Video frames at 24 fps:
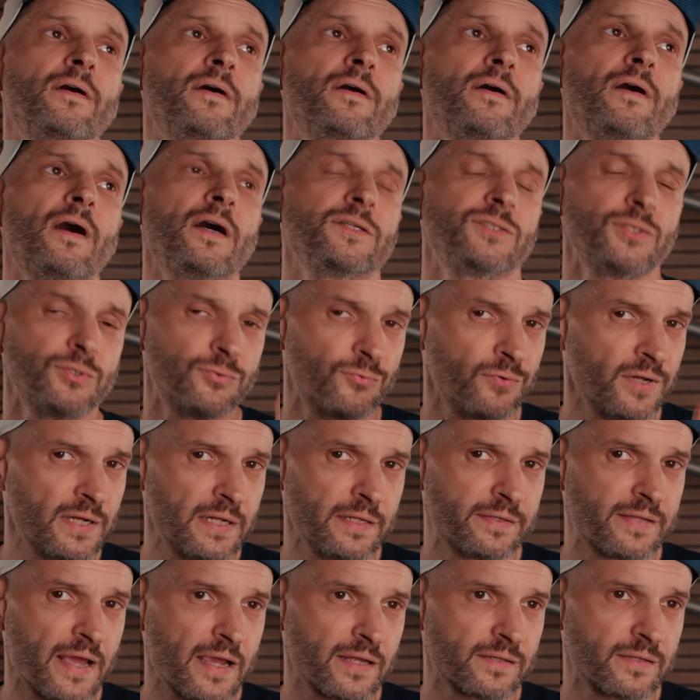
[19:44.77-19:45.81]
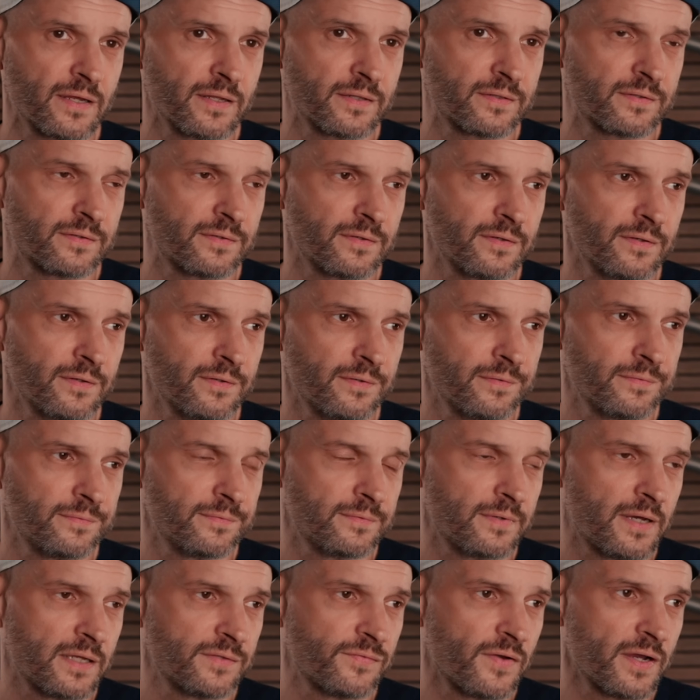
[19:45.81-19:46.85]
I should really take that
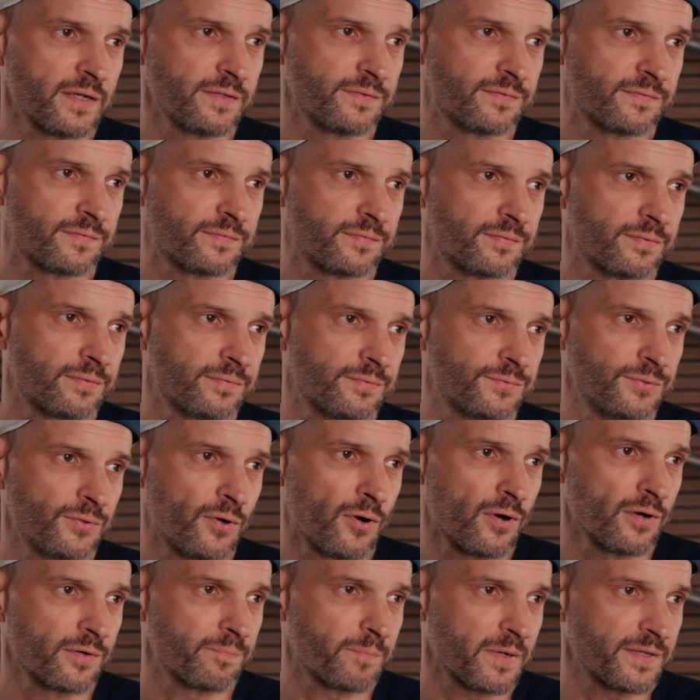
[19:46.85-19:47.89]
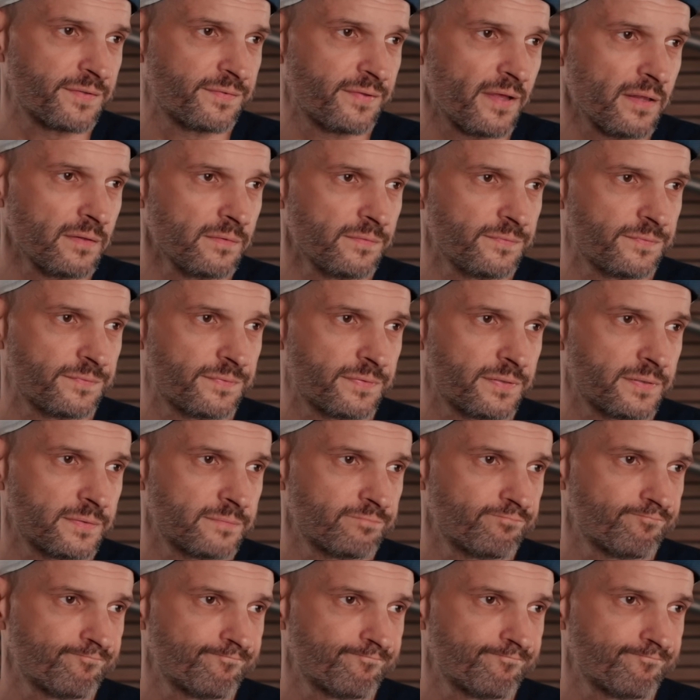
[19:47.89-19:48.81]
advice to heart myself.